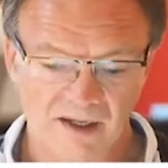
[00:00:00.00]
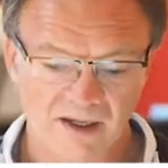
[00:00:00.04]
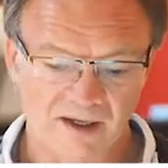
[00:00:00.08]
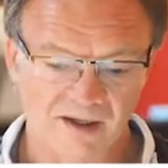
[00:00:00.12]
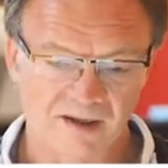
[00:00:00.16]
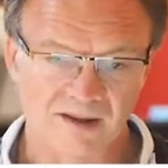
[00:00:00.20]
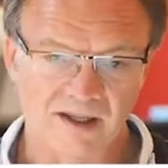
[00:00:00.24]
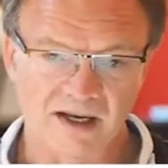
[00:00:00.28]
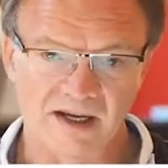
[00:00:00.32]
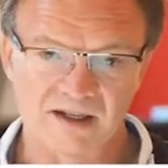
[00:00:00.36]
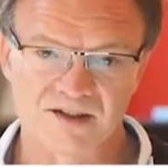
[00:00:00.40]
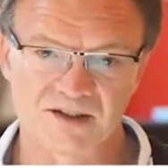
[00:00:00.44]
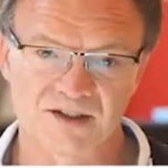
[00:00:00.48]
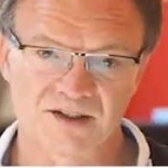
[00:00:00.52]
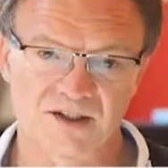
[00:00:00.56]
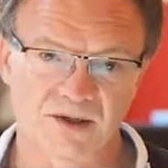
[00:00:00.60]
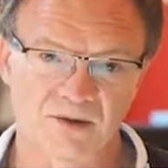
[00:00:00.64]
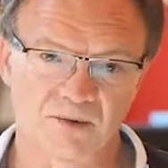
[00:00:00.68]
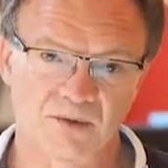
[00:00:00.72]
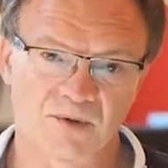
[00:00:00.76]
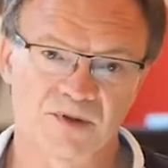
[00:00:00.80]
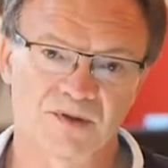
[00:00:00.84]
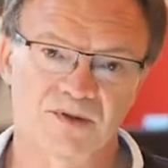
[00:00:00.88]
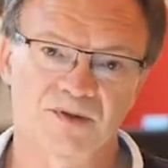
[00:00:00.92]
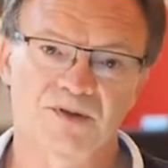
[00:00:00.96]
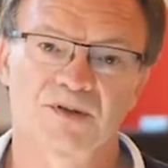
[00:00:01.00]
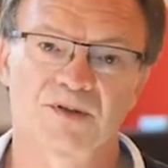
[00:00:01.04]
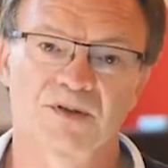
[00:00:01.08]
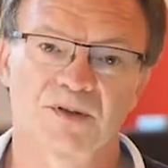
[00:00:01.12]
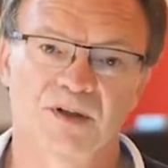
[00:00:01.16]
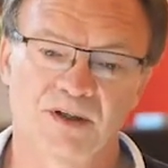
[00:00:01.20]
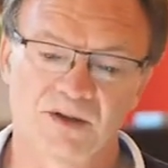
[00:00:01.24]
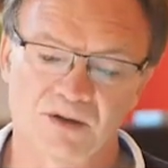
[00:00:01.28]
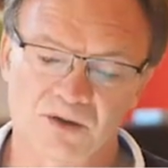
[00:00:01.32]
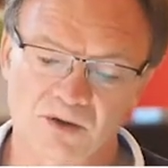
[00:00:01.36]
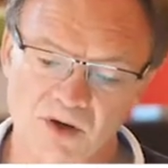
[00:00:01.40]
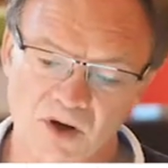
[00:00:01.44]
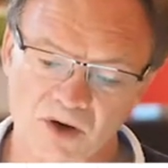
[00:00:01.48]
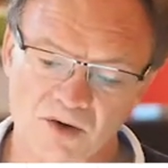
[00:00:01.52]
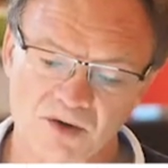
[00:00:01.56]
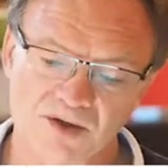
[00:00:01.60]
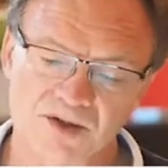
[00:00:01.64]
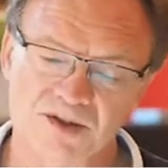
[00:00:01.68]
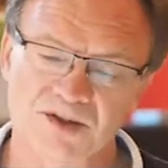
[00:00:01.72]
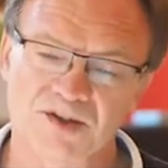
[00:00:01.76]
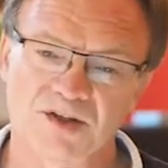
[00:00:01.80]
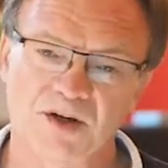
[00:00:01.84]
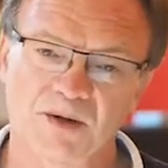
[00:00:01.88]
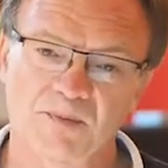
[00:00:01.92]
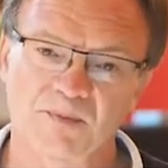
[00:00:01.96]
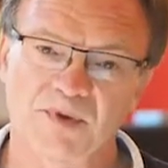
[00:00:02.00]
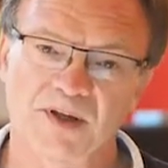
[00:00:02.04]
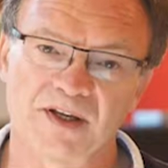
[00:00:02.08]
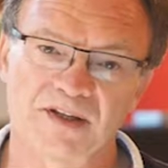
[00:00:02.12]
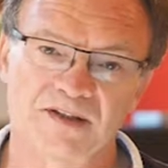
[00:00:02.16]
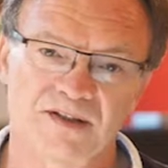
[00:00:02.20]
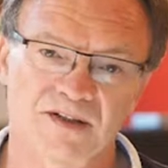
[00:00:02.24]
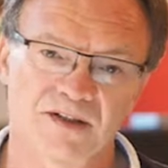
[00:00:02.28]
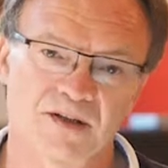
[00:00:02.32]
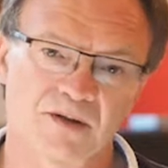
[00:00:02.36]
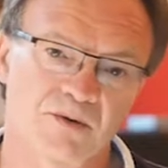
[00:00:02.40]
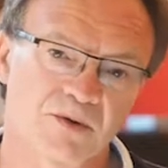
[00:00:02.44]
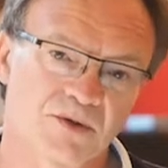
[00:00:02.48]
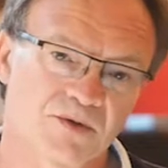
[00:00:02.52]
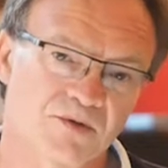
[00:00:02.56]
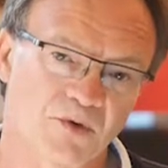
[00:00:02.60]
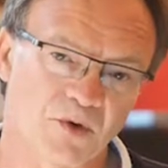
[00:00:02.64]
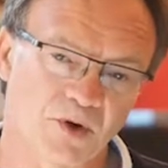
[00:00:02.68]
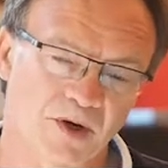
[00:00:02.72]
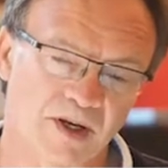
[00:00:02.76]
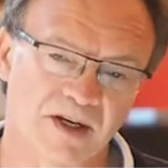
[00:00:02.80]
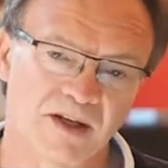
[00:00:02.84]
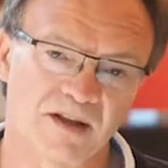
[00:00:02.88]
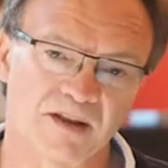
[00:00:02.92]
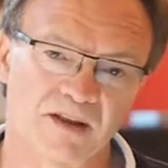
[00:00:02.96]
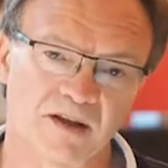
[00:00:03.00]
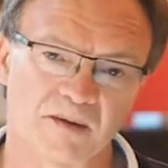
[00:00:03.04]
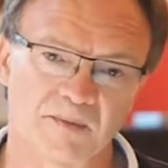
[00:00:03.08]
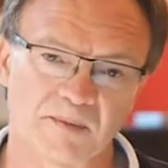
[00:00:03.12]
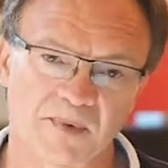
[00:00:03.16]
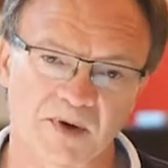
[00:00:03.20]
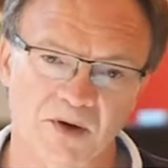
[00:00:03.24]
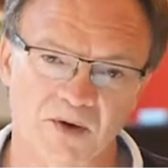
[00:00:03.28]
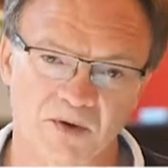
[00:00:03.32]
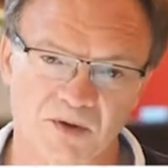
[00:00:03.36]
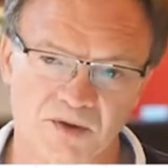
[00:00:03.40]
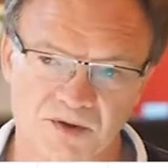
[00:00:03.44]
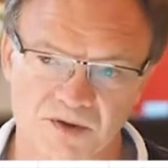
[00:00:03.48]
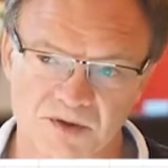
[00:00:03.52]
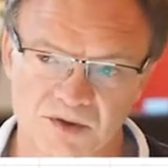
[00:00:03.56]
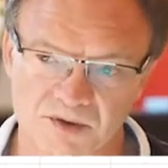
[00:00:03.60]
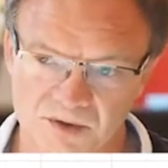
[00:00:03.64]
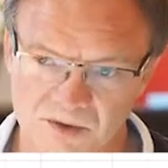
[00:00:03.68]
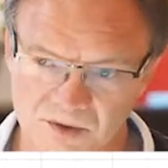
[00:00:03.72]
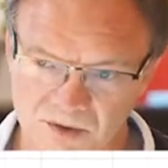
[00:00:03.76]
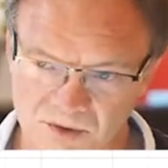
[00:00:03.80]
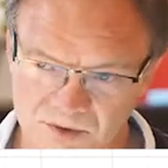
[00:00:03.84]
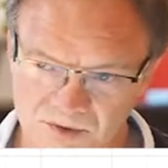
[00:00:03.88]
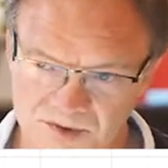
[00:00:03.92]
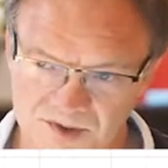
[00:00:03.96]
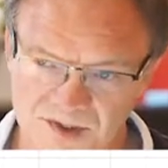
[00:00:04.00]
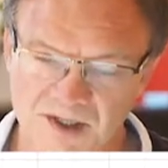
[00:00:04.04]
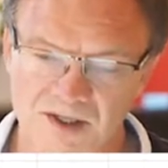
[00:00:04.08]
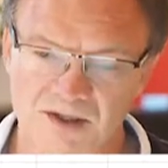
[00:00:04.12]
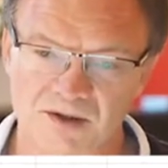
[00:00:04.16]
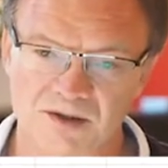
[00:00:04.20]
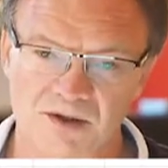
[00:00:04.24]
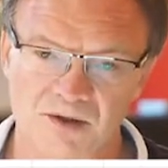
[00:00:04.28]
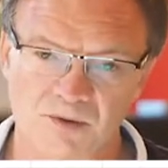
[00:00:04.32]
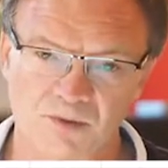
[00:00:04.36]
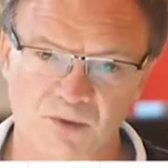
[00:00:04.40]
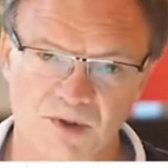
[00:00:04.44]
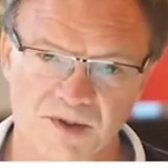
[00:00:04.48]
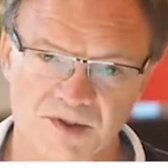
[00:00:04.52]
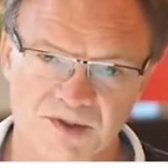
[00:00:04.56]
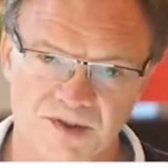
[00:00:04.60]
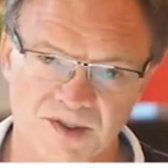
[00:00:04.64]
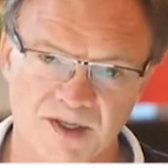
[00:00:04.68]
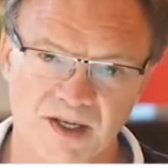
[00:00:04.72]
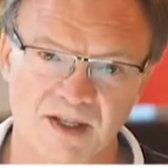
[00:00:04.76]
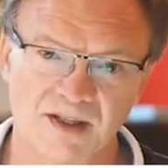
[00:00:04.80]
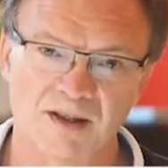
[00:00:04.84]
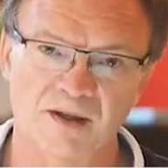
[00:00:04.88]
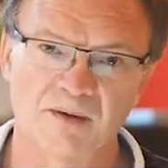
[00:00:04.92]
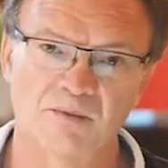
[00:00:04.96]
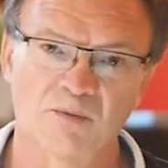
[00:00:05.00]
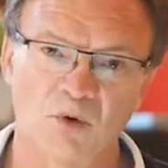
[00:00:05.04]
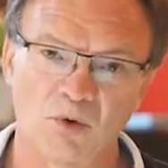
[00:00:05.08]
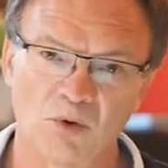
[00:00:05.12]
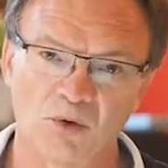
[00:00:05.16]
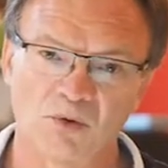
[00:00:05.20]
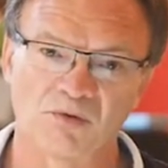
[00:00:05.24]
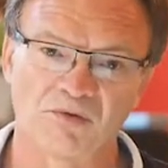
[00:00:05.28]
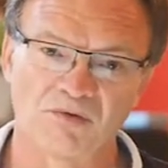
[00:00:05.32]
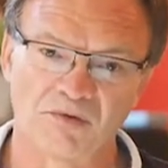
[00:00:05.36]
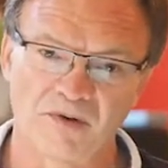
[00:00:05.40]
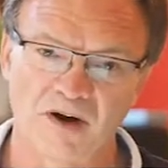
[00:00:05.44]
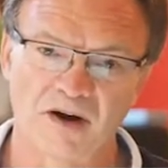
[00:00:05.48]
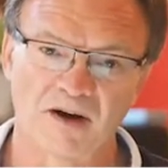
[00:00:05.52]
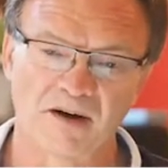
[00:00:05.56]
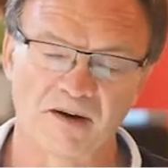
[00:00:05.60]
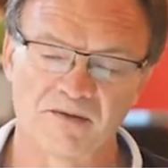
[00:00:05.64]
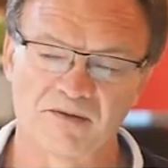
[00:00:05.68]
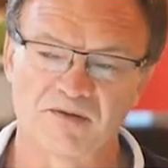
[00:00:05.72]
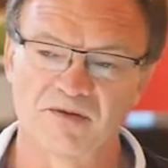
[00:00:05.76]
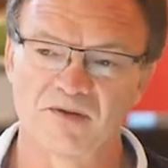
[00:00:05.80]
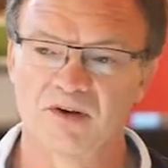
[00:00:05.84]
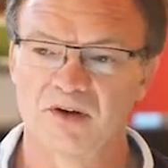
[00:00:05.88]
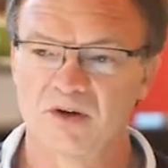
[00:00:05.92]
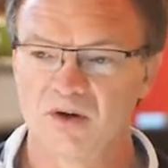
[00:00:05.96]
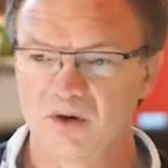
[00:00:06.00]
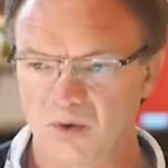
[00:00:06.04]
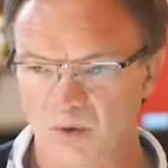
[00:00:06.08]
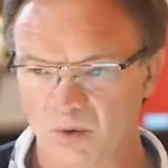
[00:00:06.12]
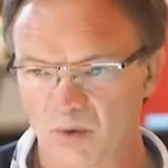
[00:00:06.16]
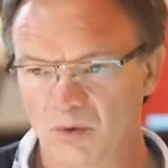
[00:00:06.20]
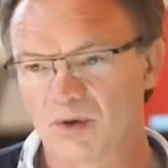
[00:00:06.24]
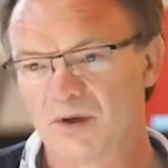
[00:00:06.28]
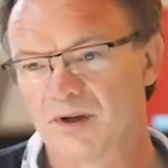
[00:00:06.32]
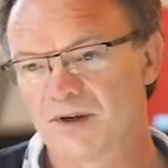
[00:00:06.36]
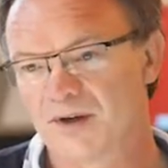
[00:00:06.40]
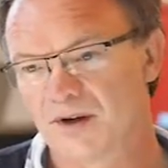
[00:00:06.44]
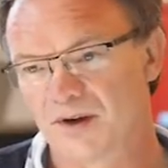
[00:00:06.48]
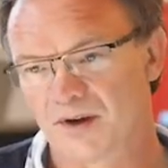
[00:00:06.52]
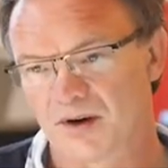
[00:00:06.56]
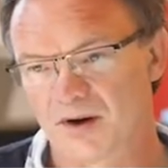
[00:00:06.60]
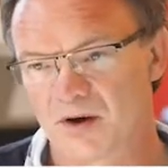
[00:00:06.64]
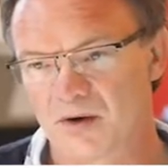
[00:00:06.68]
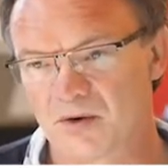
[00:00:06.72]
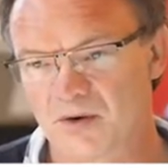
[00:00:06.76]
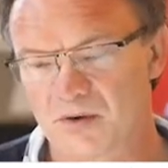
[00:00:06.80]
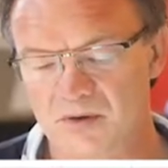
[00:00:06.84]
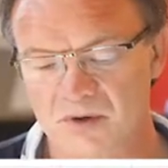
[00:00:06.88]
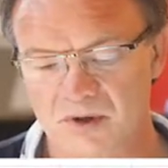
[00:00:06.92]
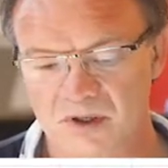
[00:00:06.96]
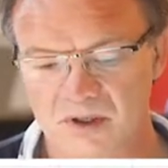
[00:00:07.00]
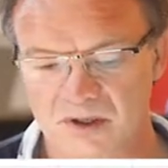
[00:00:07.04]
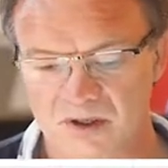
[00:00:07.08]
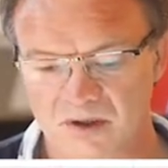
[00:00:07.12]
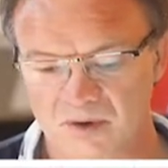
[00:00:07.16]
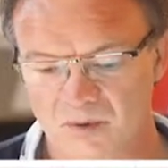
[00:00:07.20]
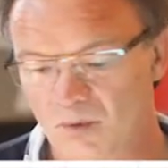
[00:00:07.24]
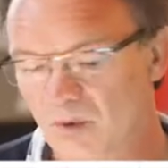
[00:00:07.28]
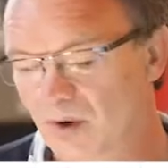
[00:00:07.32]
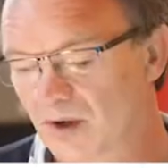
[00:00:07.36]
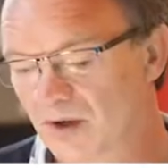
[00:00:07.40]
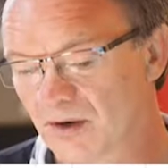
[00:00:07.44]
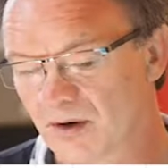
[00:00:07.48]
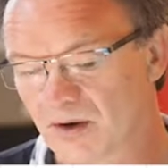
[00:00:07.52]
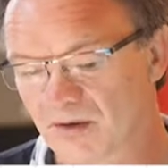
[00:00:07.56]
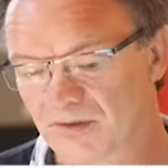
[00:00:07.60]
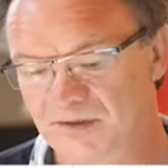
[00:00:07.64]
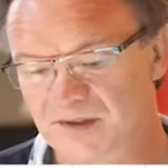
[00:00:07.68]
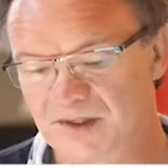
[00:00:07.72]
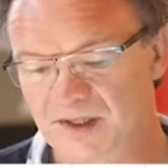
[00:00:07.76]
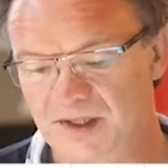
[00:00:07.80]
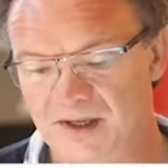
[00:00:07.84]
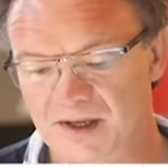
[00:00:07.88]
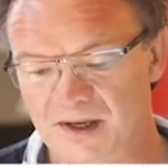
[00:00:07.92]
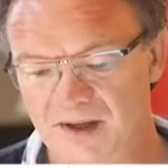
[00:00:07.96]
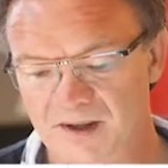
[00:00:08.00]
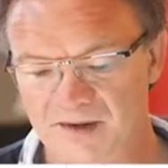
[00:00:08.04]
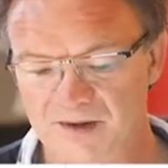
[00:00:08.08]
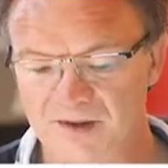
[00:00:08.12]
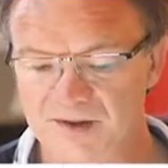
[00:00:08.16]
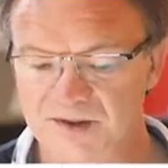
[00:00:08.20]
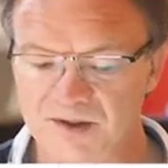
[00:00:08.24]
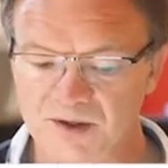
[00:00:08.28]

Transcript: in that sequence. And you're not going to stop that sequence for anything, because you said you would send them all 5, all in a row, one after the other.